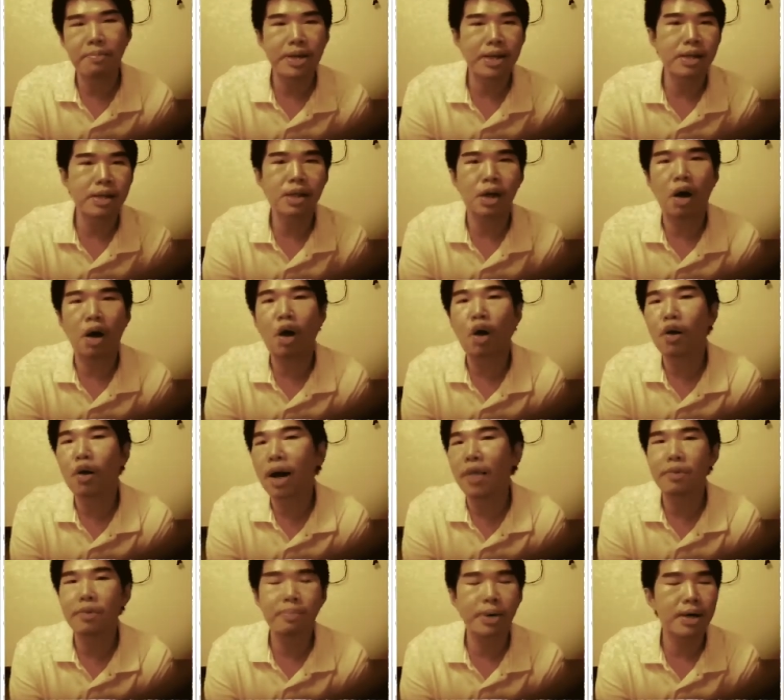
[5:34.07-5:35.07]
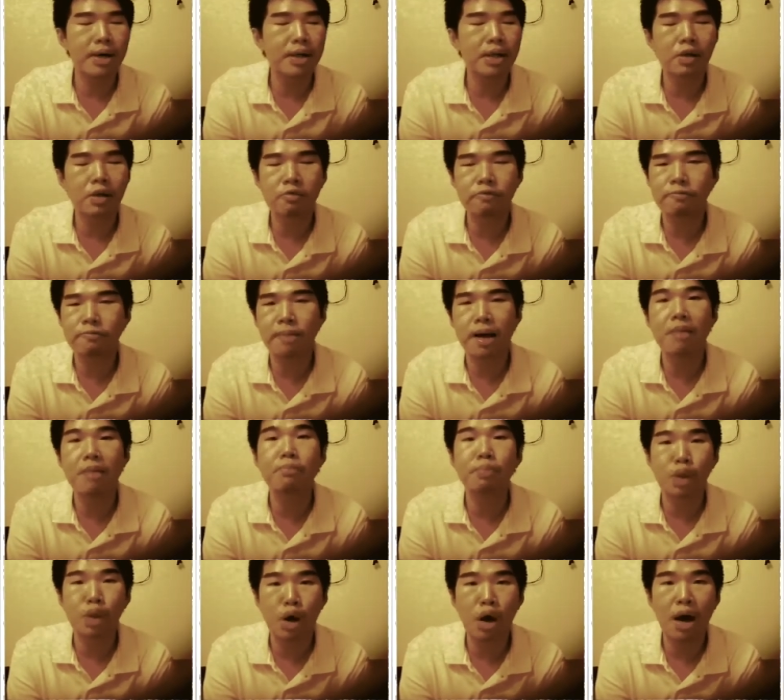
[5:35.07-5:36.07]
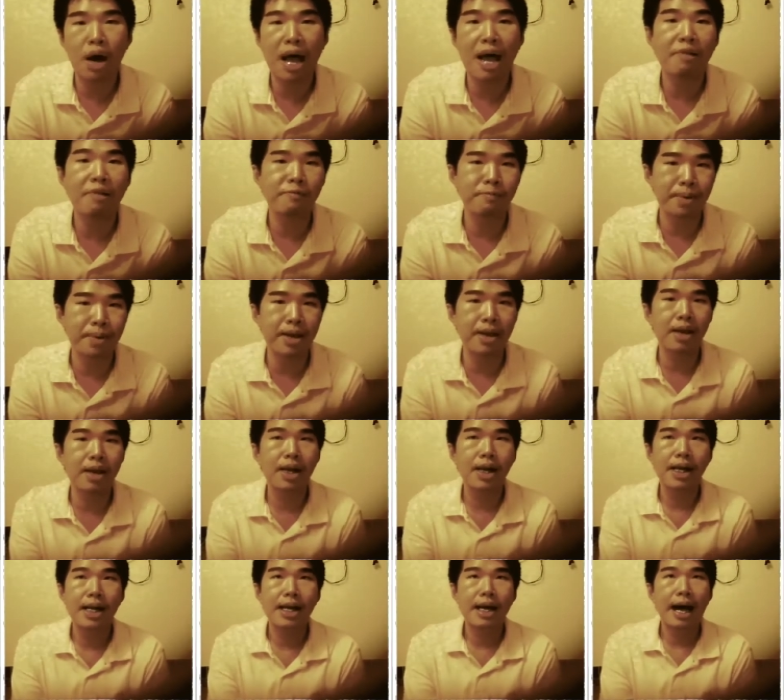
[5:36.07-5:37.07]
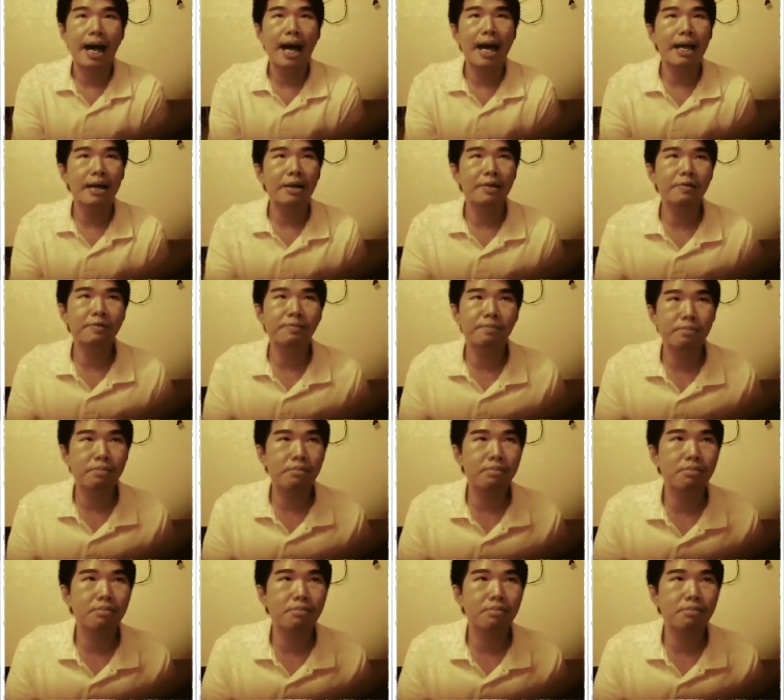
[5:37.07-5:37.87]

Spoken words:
because all other parts of my blog I've